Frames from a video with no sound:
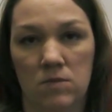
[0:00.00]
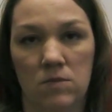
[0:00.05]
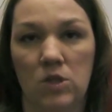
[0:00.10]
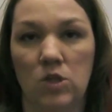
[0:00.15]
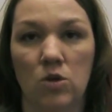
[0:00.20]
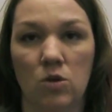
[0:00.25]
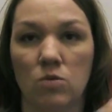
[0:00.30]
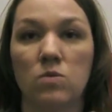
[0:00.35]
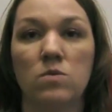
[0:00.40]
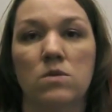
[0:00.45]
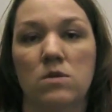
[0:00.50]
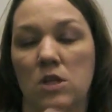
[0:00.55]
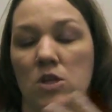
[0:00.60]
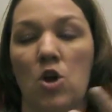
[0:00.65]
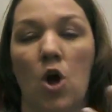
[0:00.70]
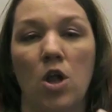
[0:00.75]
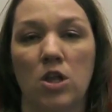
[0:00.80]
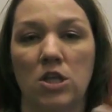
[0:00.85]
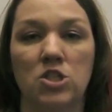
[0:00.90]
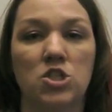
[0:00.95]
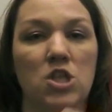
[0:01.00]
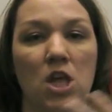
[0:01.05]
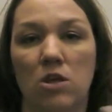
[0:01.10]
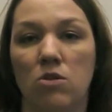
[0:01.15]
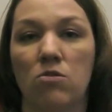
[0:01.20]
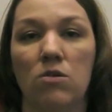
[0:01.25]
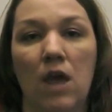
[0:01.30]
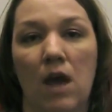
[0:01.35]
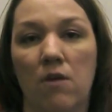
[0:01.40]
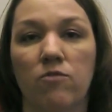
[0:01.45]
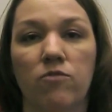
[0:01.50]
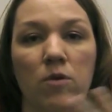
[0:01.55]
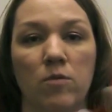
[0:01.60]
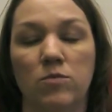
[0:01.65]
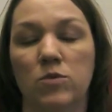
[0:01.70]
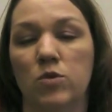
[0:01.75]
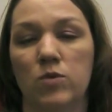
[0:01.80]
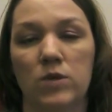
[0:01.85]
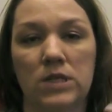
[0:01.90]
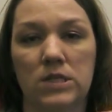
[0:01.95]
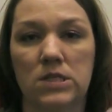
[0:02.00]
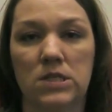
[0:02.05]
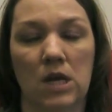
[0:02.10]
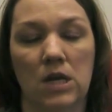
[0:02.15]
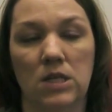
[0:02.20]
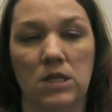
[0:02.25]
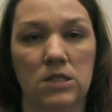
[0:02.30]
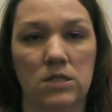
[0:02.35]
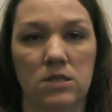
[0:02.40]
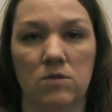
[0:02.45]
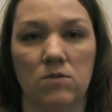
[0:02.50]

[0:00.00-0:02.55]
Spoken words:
you know, the knowledge that you get from doing studies